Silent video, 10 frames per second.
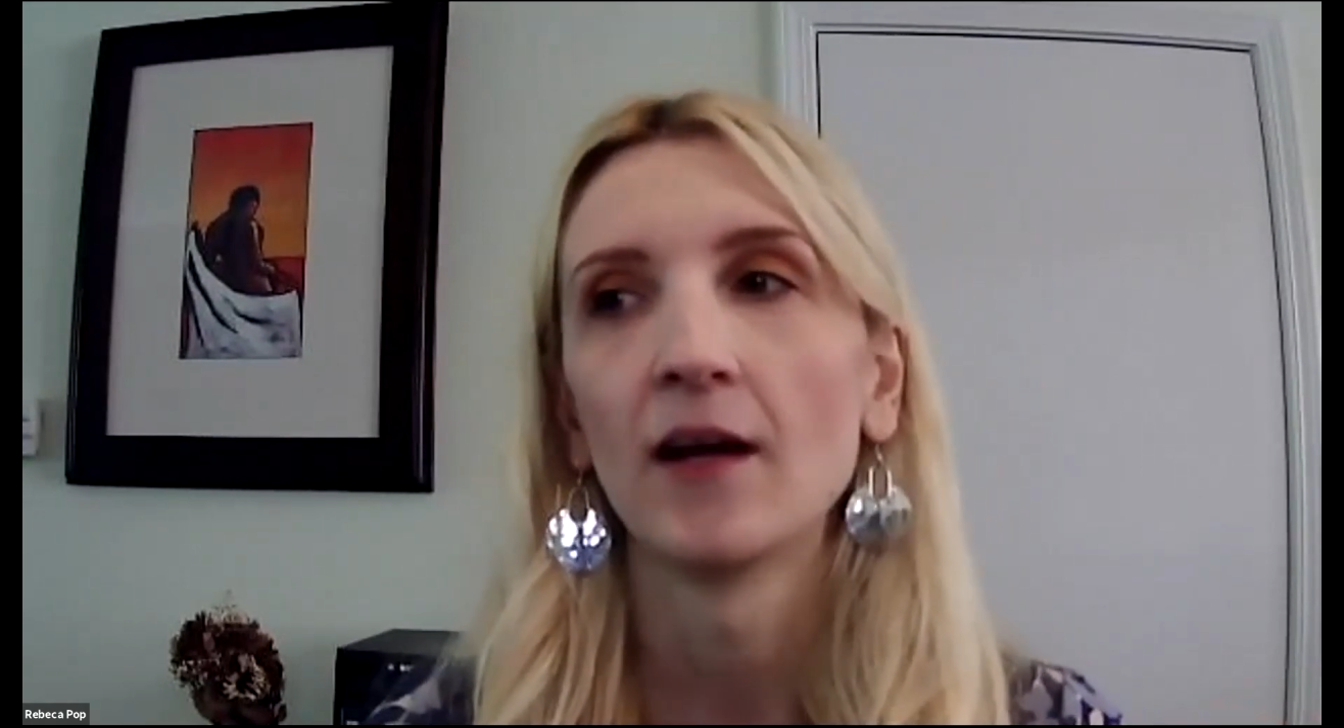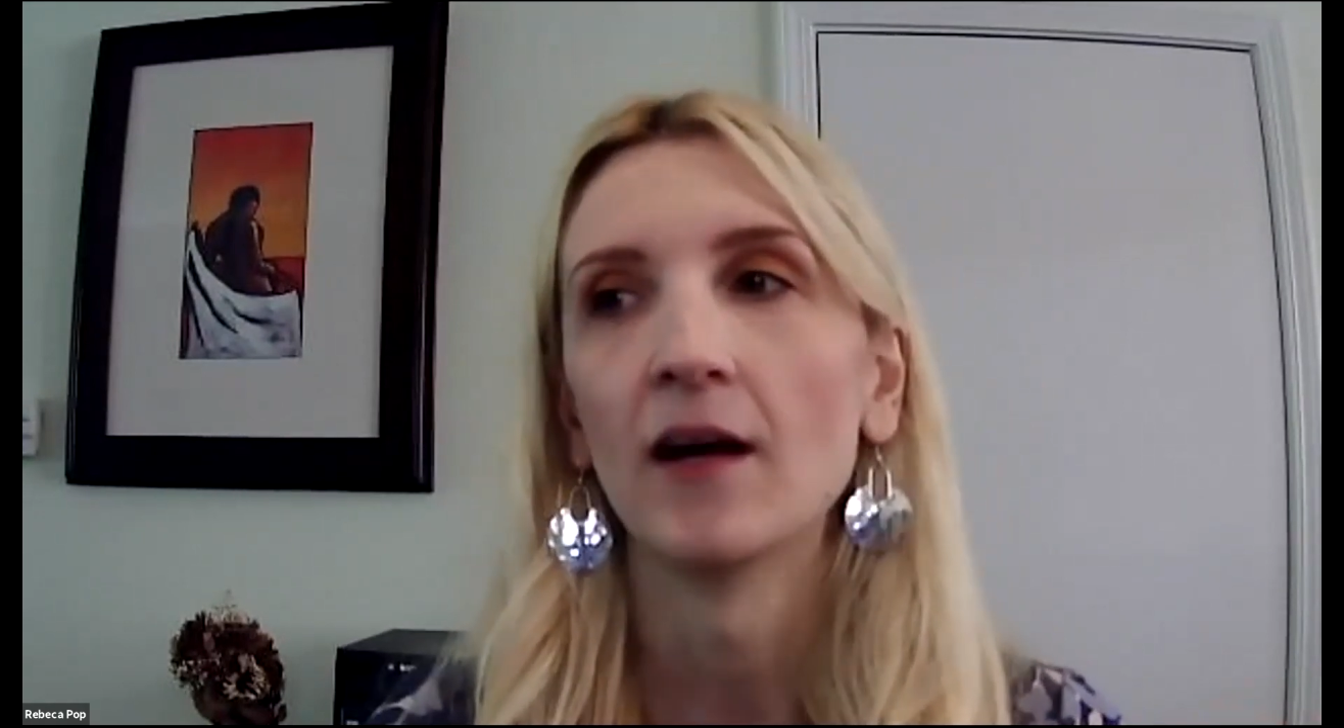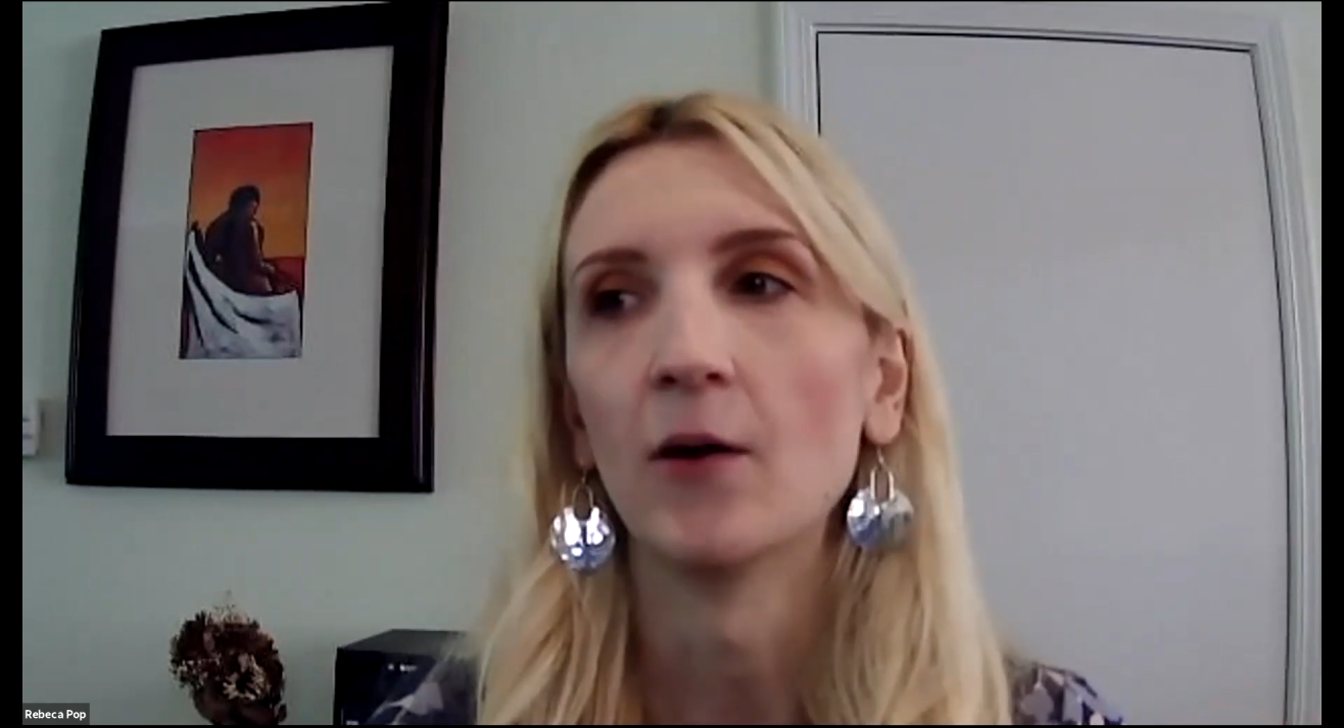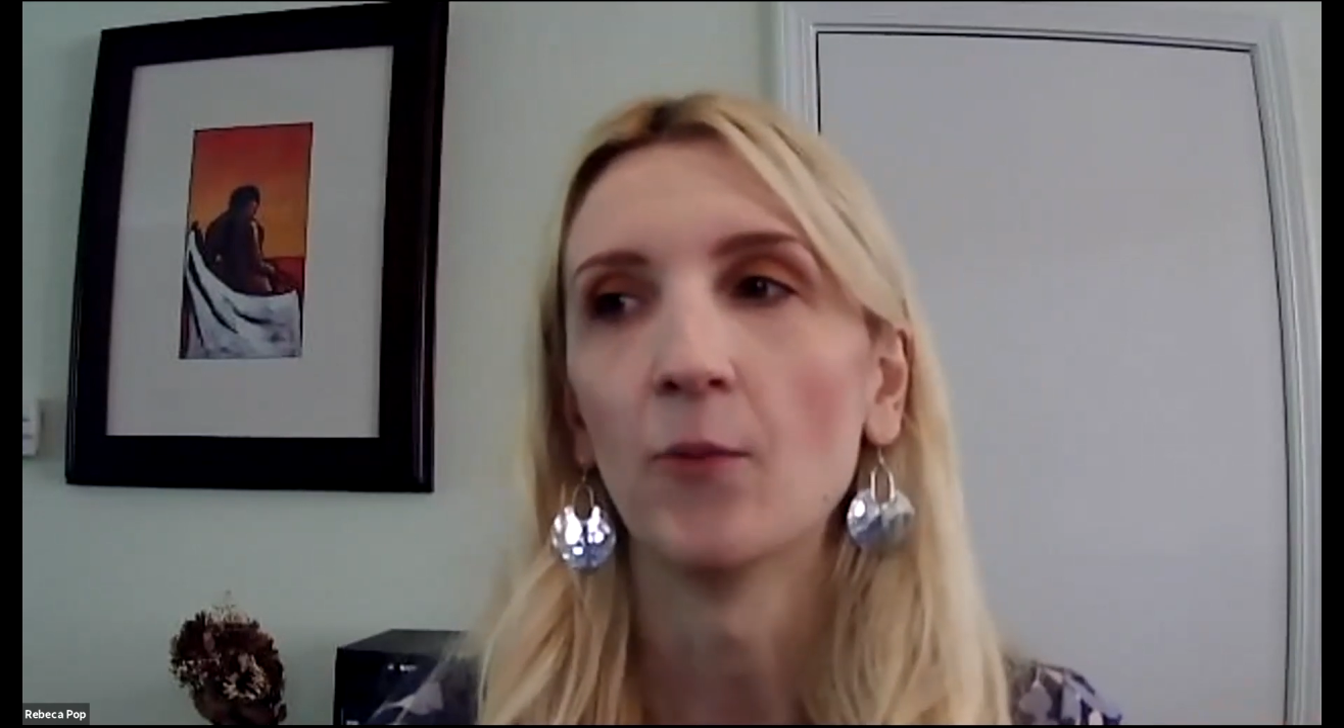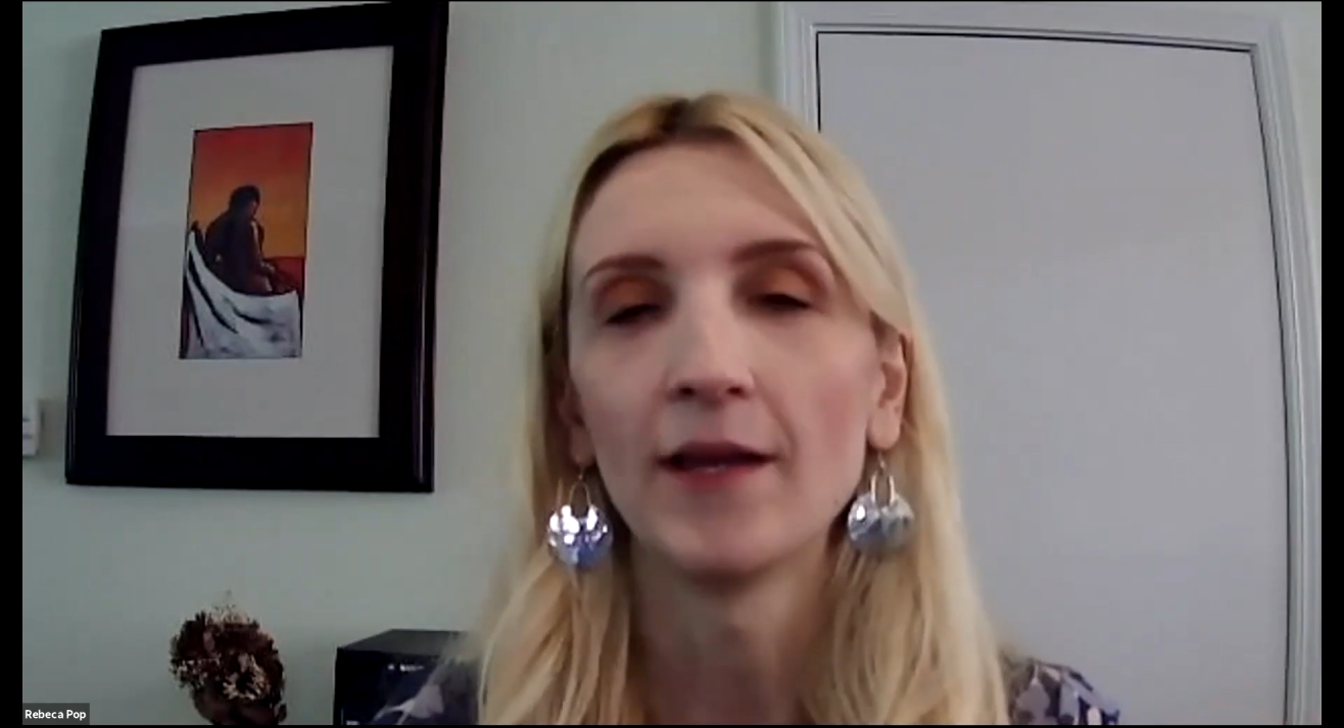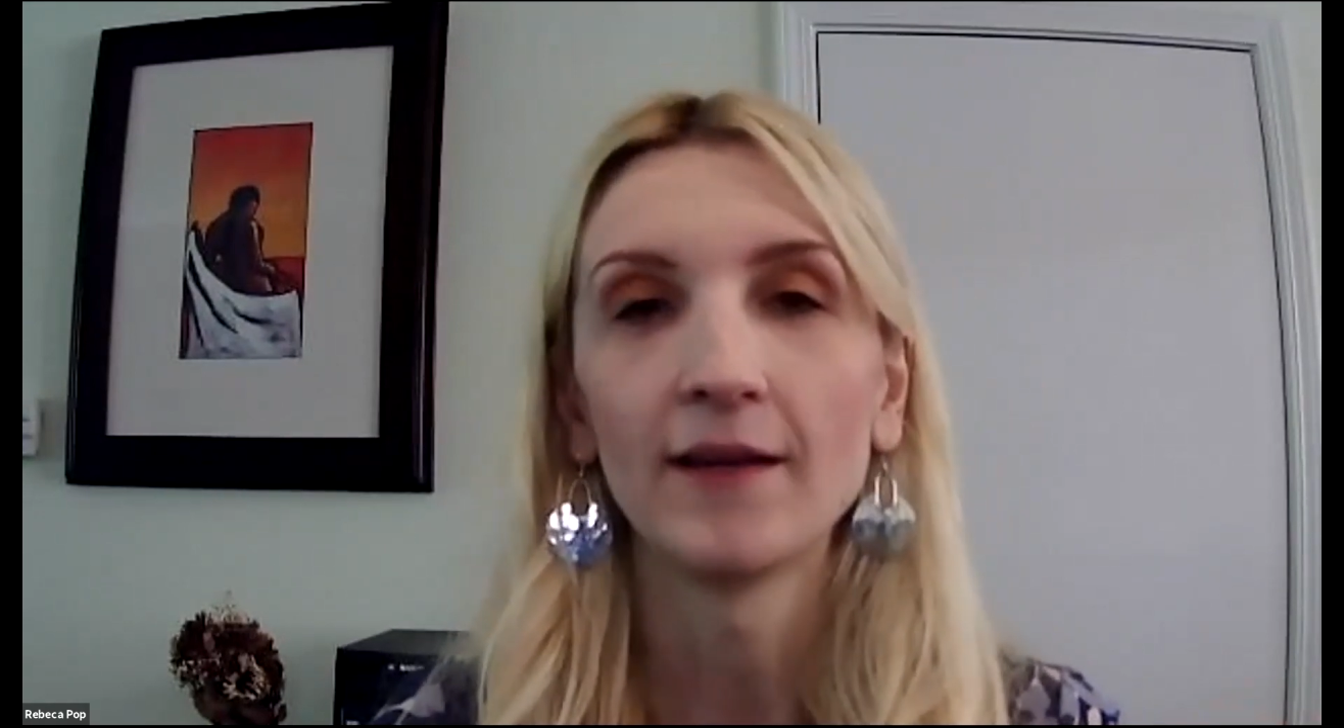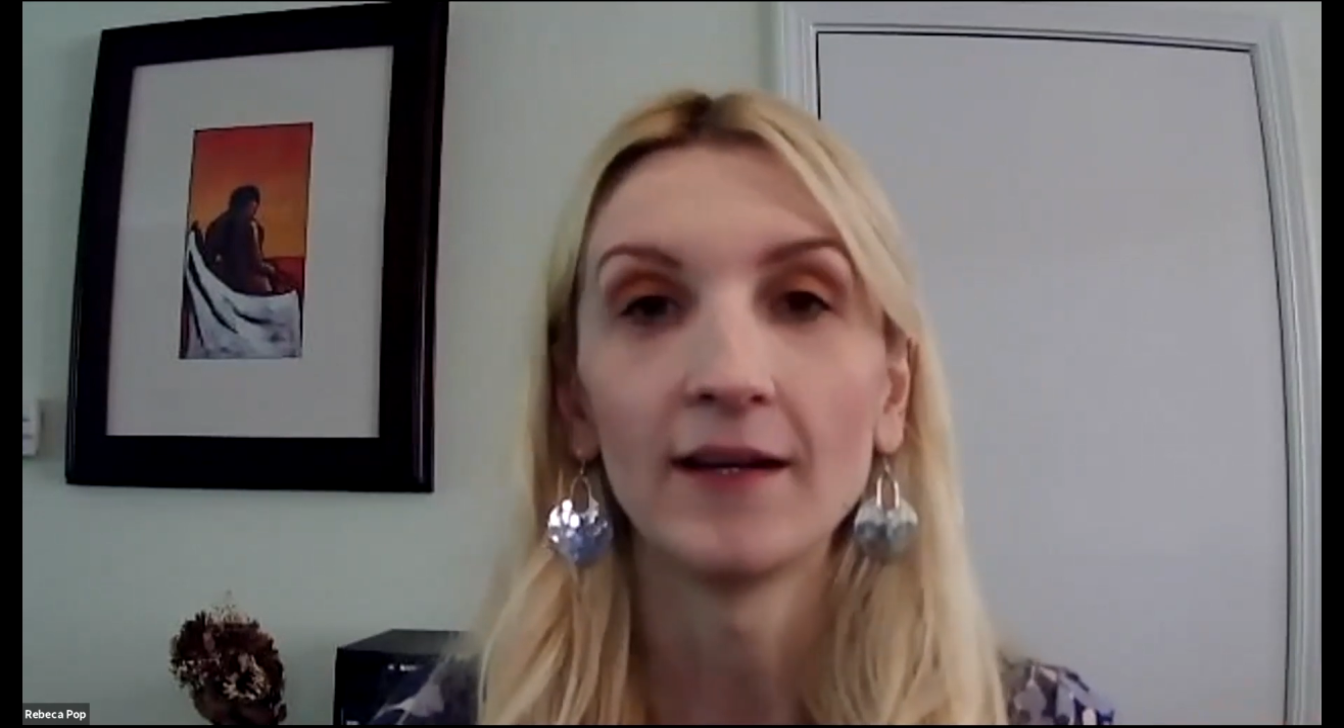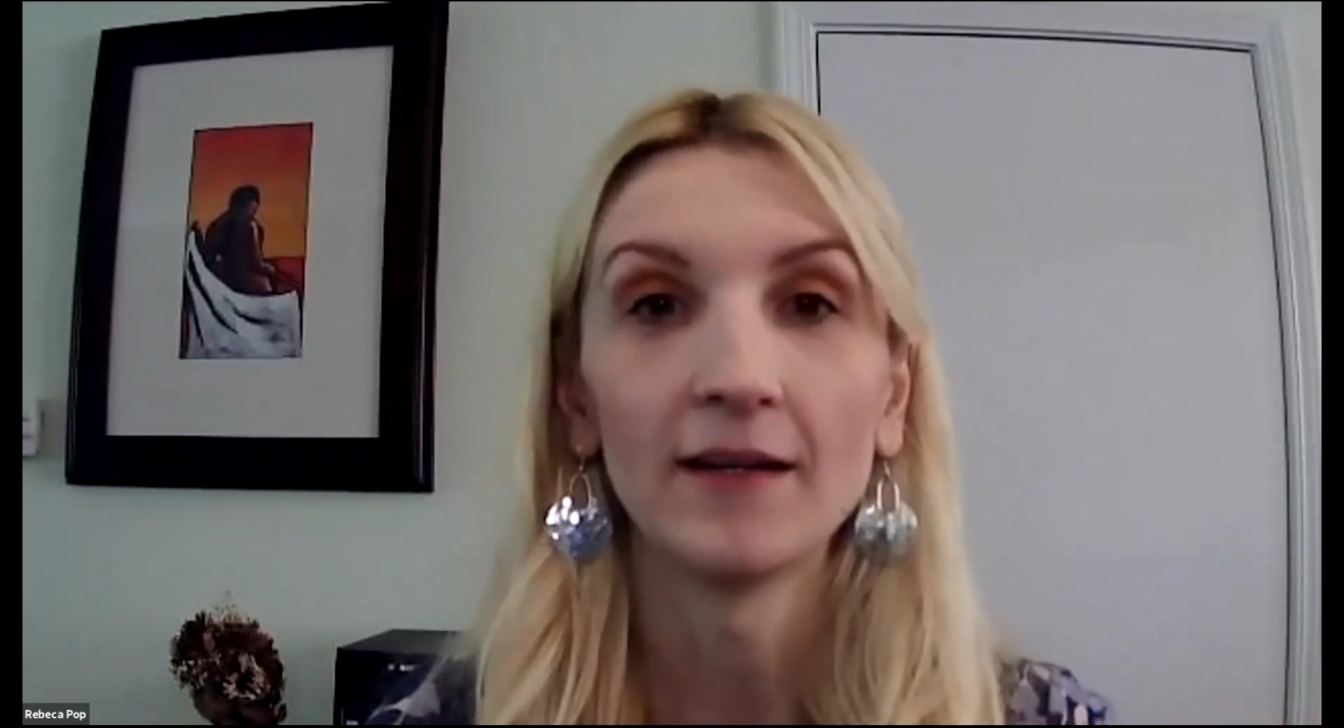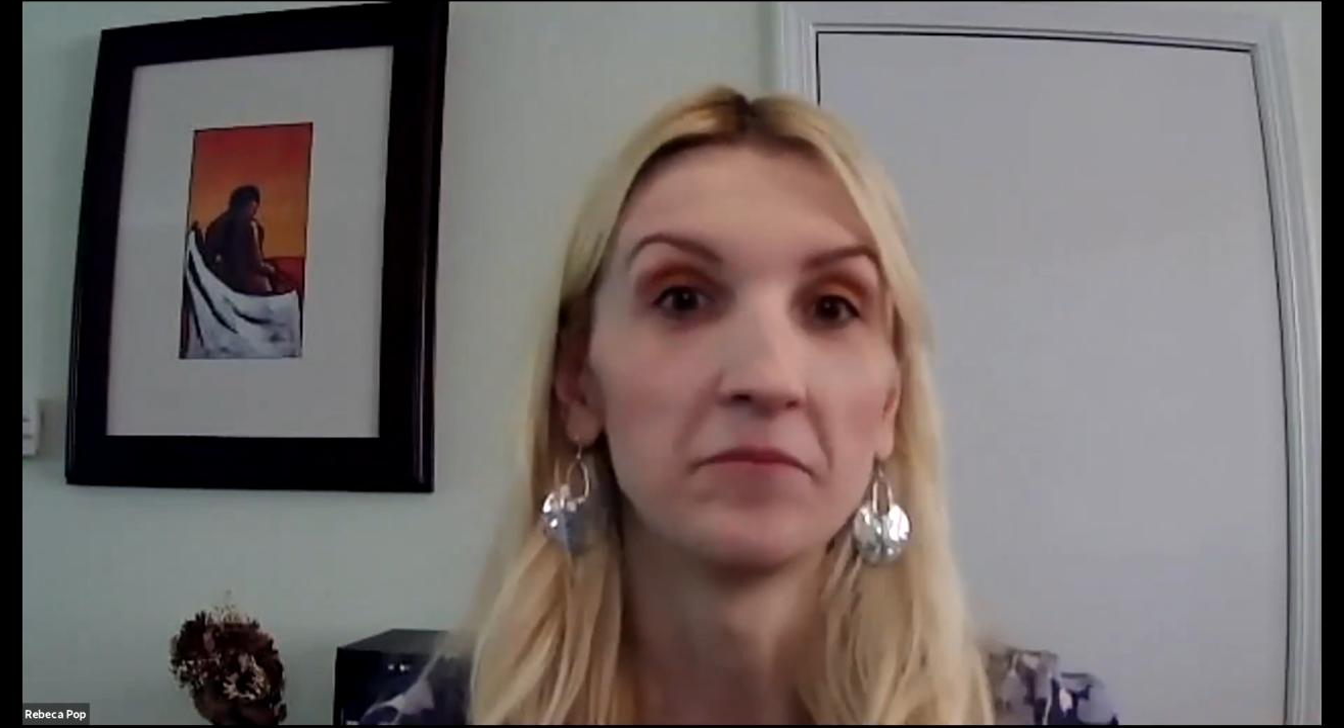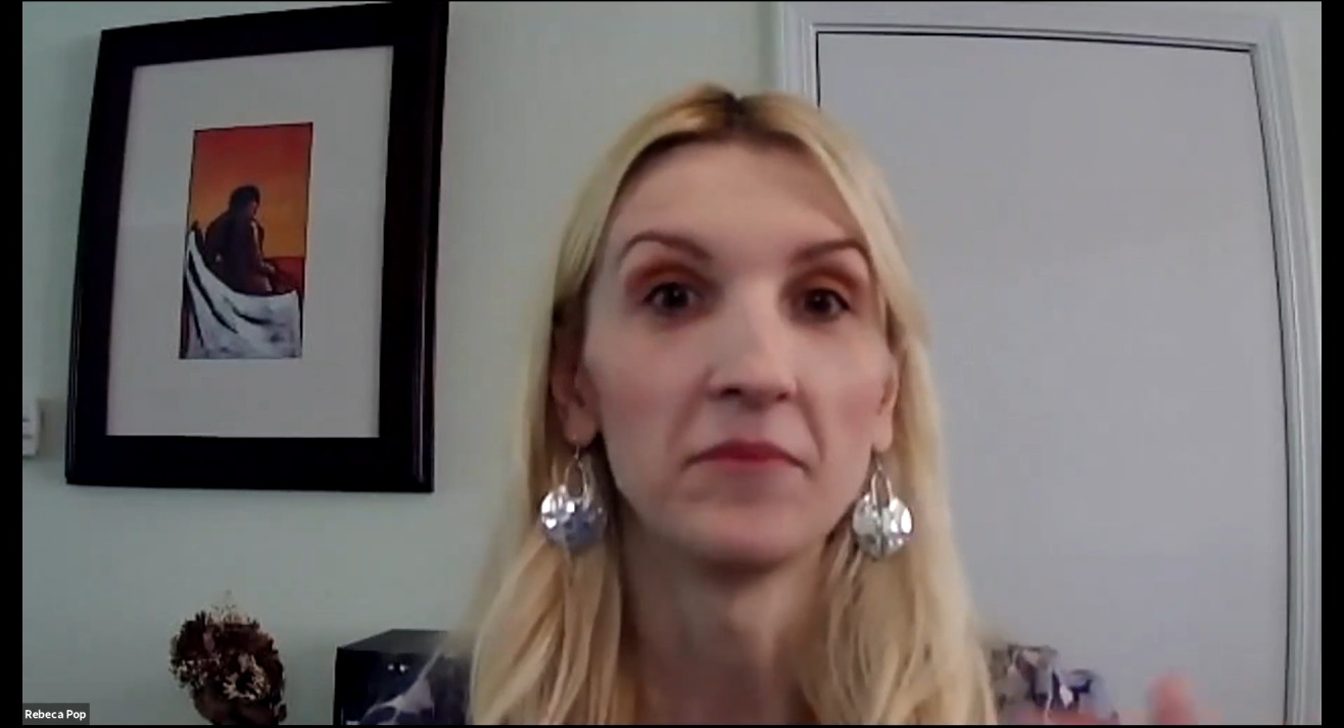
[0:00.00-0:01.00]

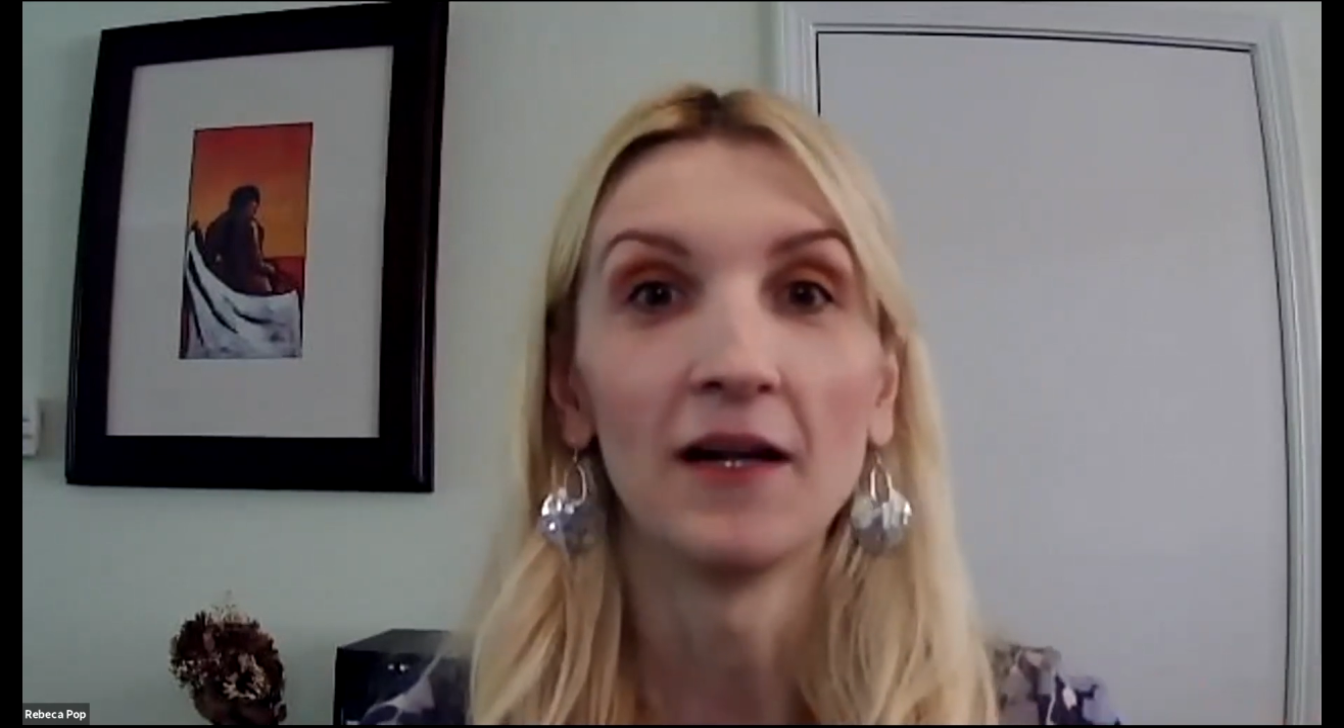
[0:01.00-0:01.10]
whether